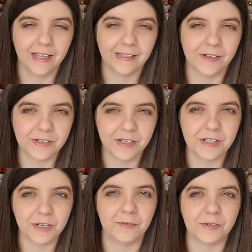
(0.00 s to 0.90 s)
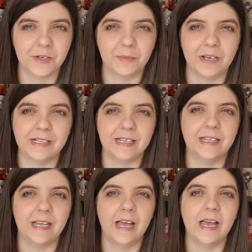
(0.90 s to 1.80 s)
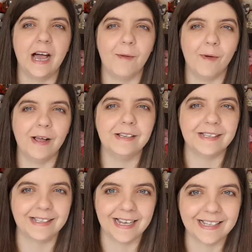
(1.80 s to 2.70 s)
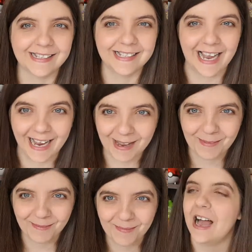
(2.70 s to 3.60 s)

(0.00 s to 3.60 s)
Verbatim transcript: Like those are the two for some reason that I want to stay the same.